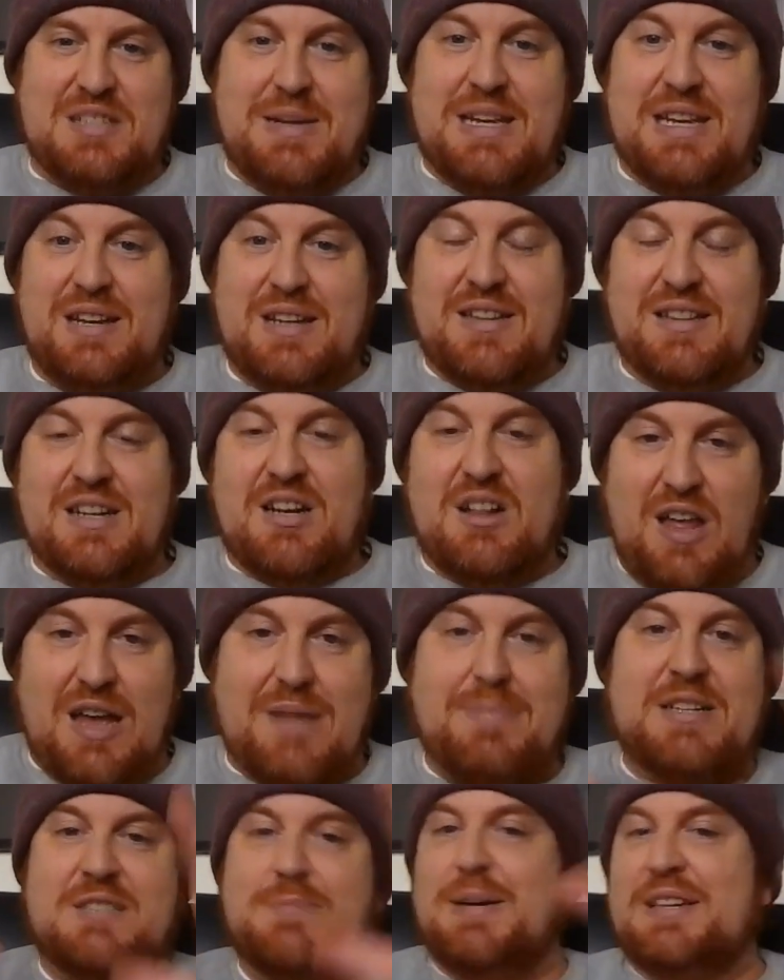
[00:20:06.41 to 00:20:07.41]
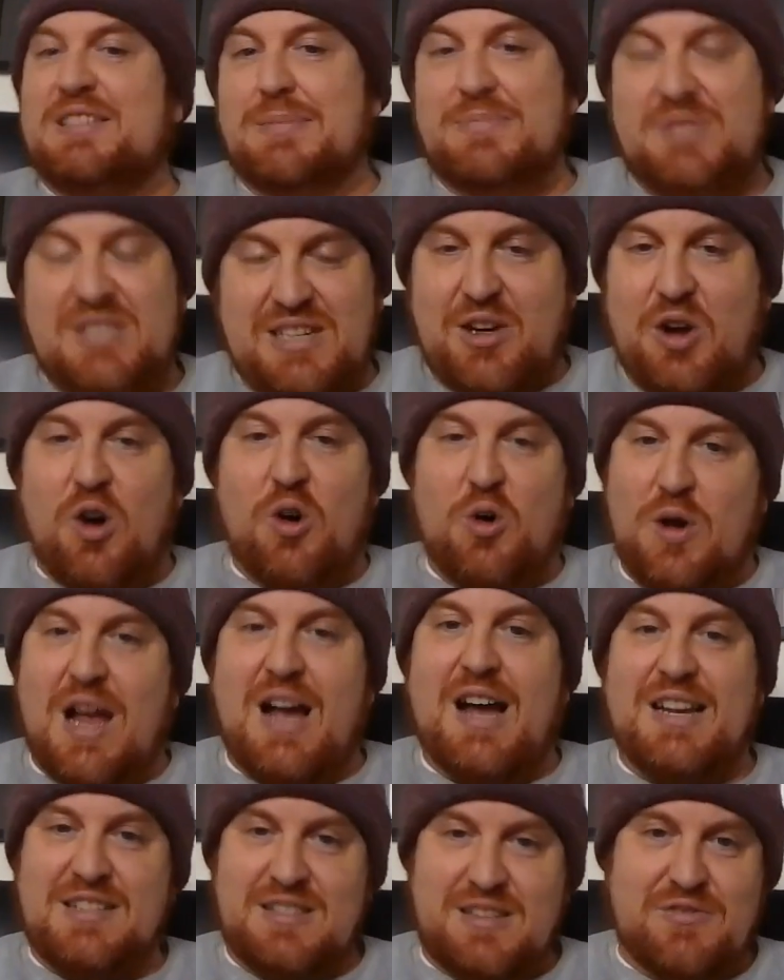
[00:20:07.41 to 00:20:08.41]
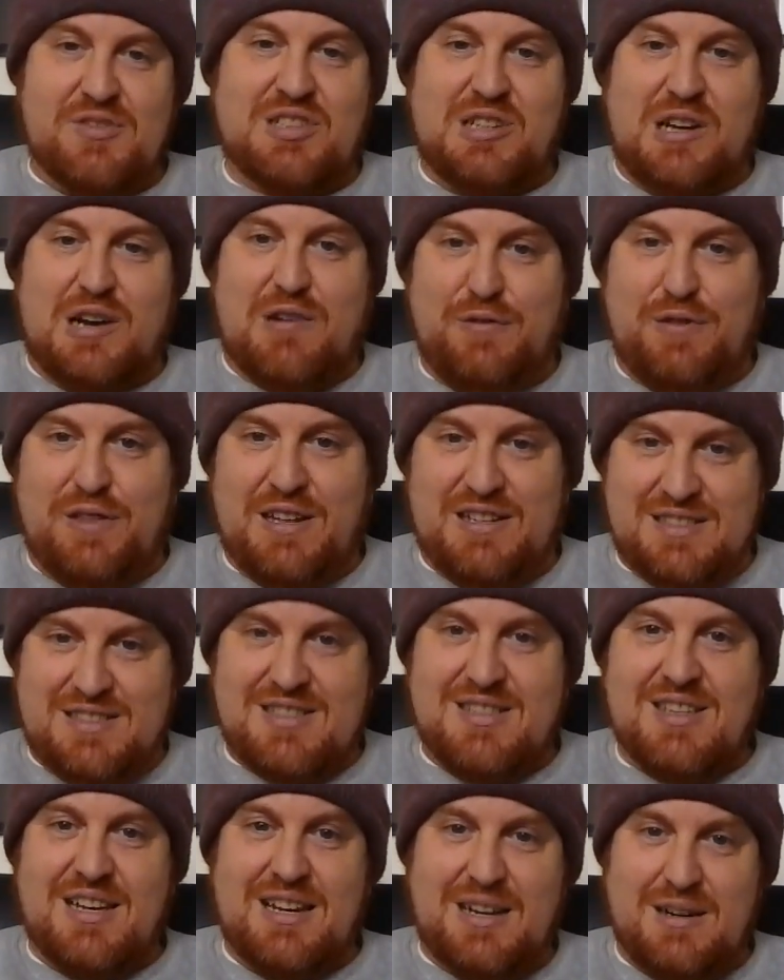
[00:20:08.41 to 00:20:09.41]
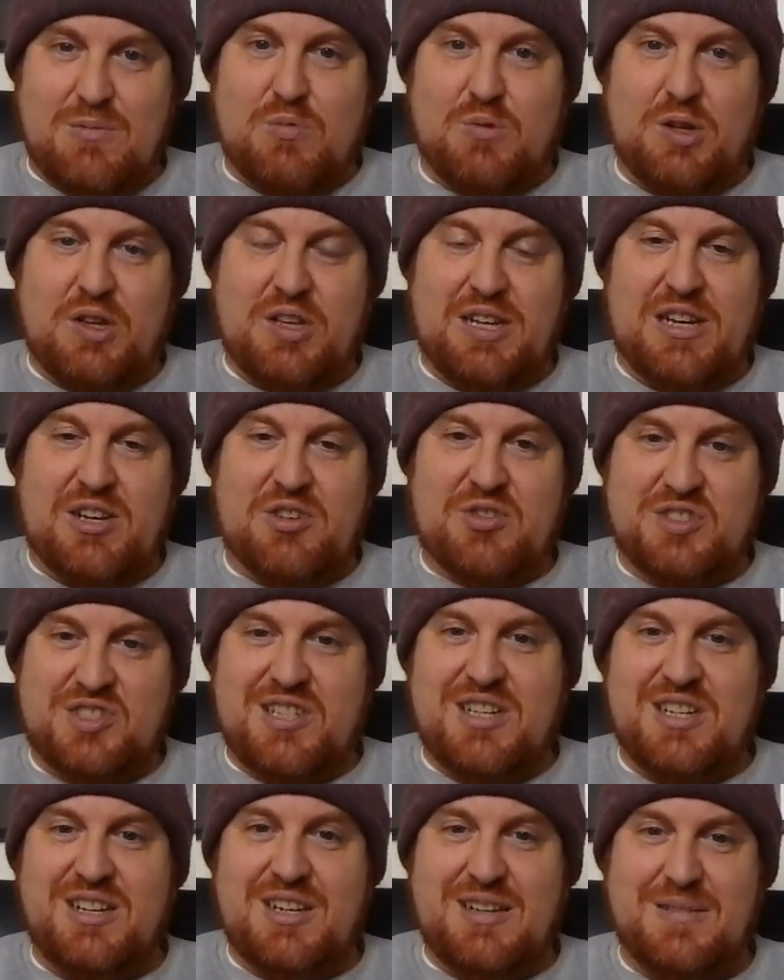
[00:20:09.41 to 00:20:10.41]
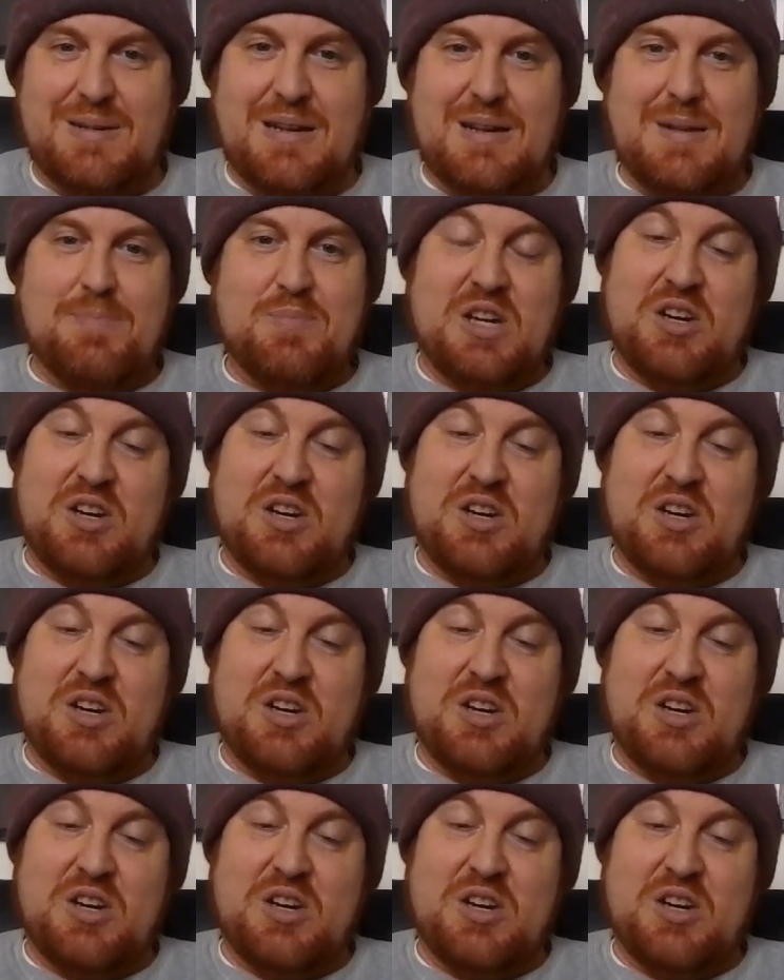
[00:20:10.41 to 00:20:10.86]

To me, in the climate space, I'm seeing all kinds of stuff that's like really interesting. And